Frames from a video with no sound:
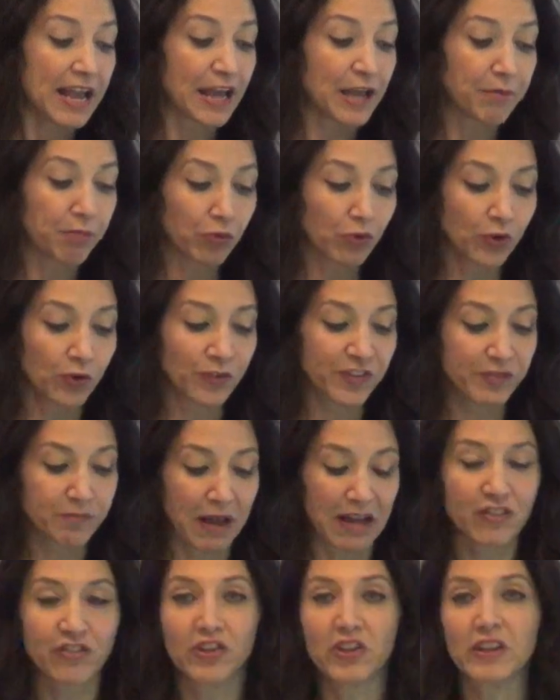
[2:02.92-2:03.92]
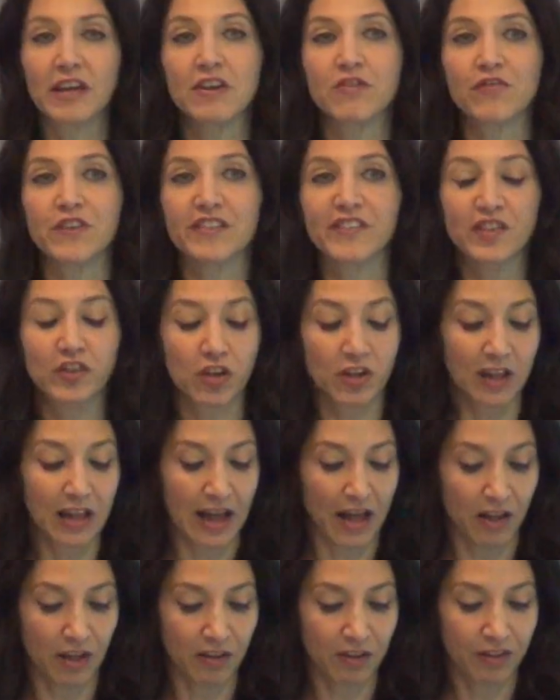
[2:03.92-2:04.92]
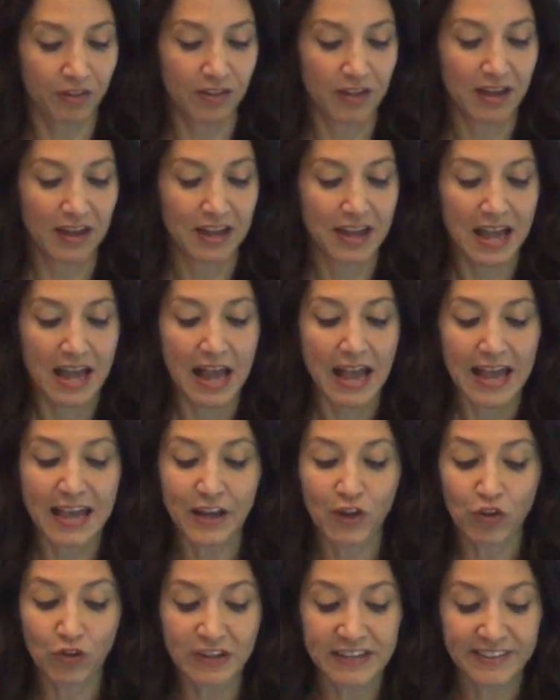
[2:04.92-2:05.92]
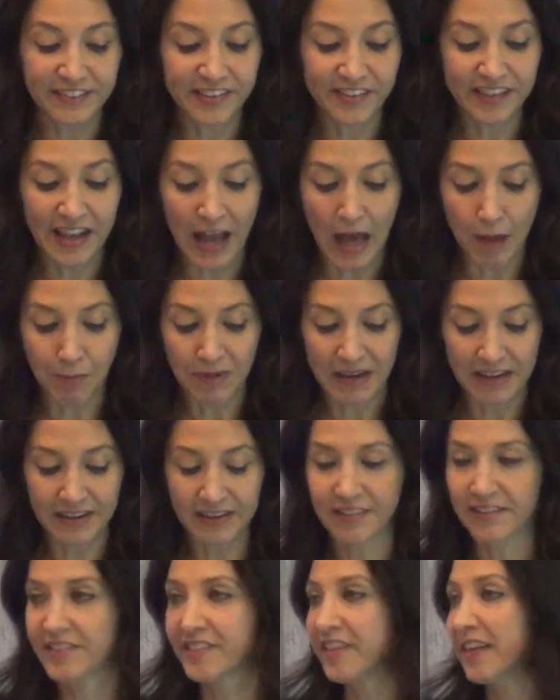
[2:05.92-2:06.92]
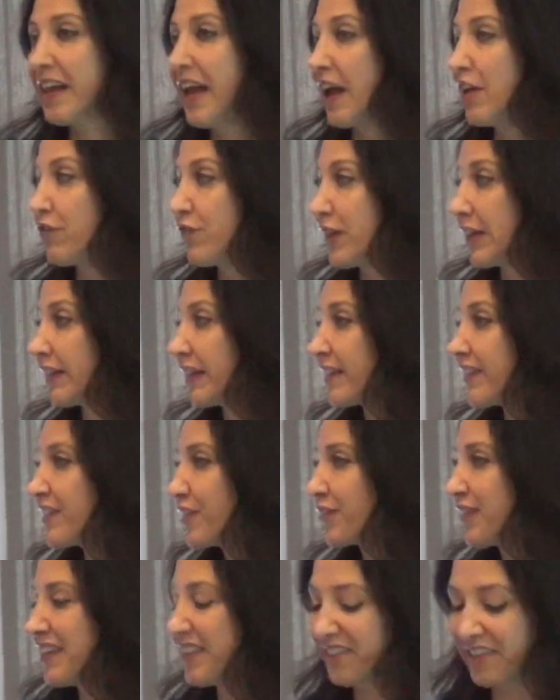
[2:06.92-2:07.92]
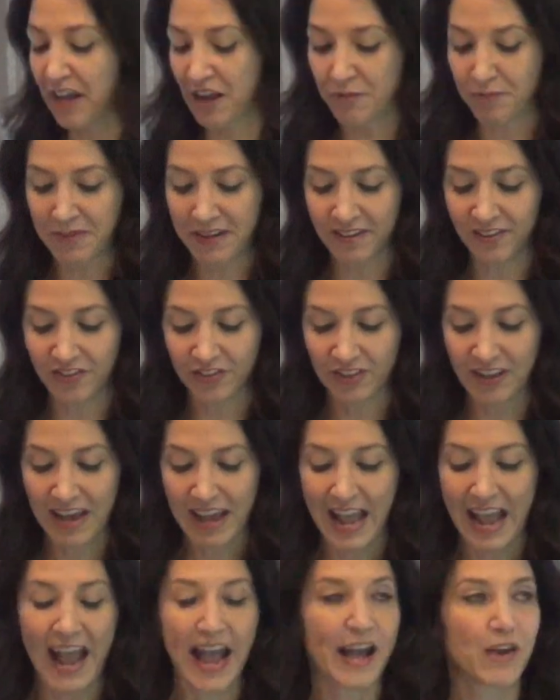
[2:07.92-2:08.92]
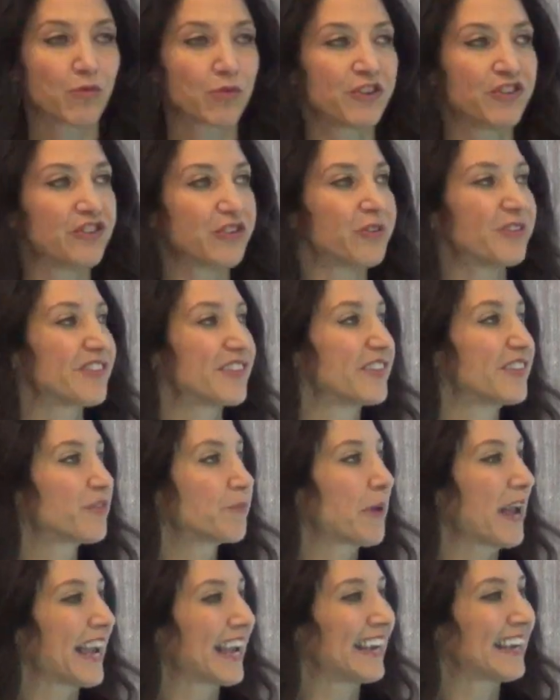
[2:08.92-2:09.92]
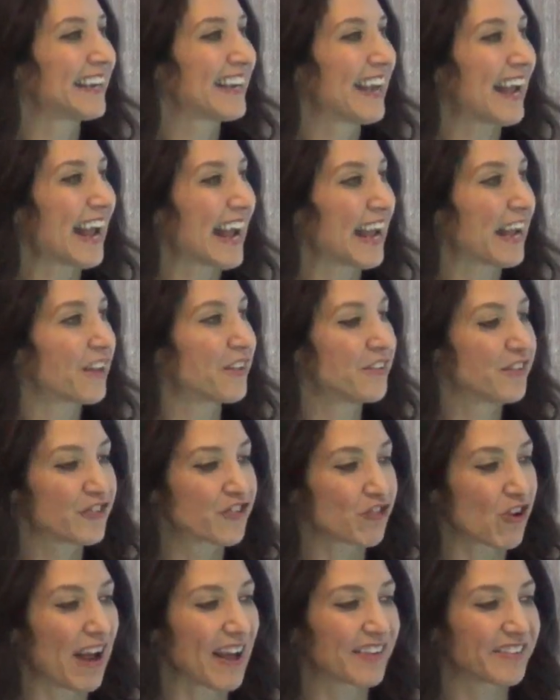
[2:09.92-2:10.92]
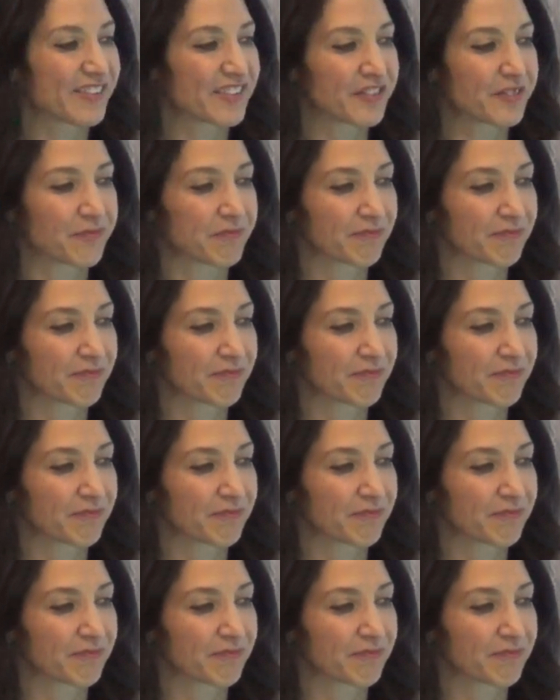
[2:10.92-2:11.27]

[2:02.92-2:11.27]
improves mental and physical health, increases happiness and feelings of contentment, and reduces pain and stress.